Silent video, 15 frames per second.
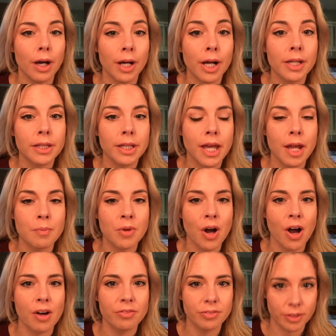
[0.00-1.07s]
I cut the camera
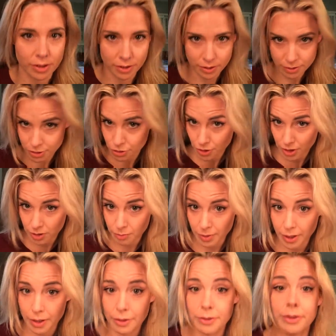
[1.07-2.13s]
off, straightened
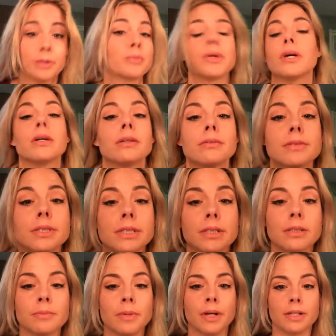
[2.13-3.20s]
my hair a little bit,
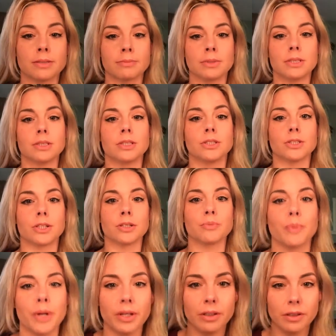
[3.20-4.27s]
still in my husband's
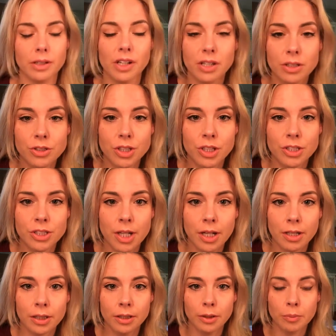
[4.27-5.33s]
t-shirt, but gonna change
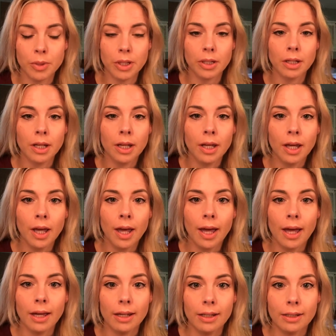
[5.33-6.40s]
that in a little bit,
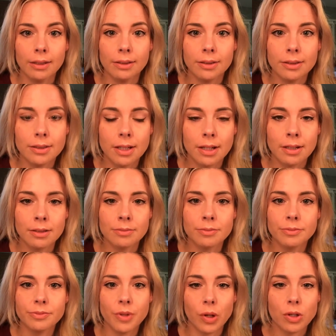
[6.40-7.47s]
and
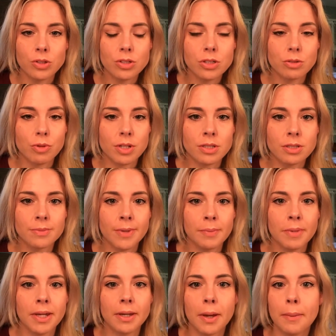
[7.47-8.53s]
finish the rest of my
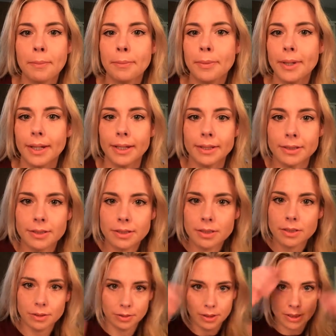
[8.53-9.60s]
makeup. And
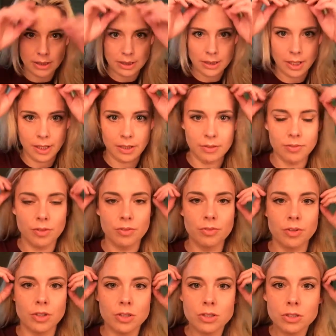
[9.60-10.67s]
so this is kind of the
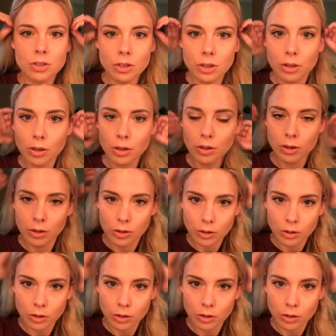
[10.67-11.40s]
finished look.